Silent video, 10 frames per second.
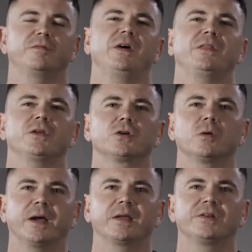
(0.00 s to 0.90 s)
The fact that
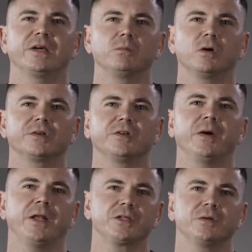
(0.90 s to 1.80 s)
Short Back and Sidewalks has
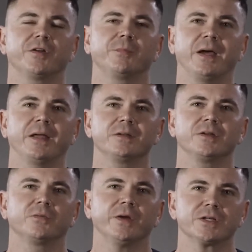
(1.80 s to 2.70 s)
managed to expand
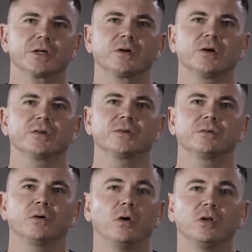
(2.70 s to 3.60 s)
its reach
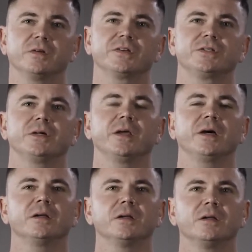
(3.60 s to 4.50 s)
across all of
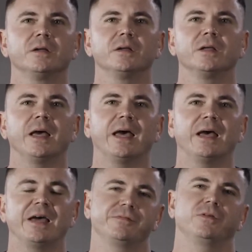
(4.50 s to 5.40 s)
Australia uh,
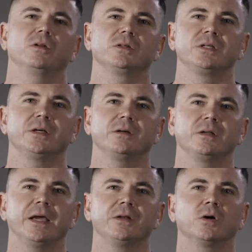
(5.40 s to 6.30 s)
as a
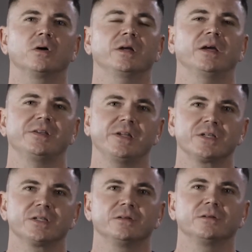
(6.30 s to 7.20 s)
volunteer-led
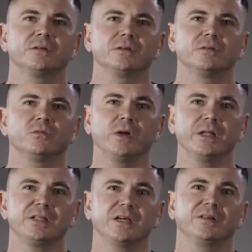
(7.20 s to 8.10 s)
organisation
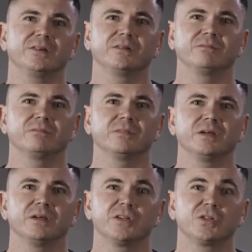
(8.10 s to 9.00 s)
really does
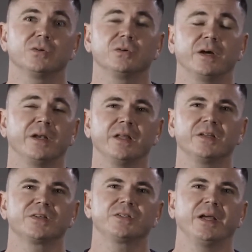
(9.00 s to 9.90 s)
show and
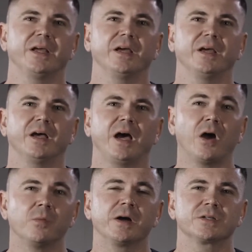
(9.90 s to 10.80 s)
illustrate
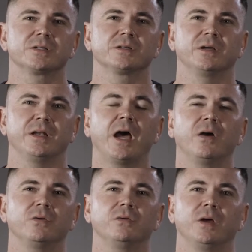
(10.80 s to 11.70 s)
how much and
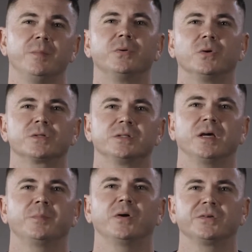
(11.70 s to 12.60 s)
how
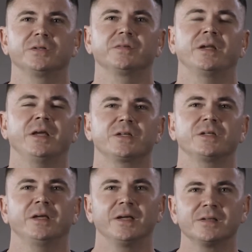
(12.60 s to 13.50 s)
important a positive
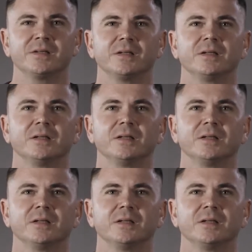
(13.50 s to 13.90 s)
connection is.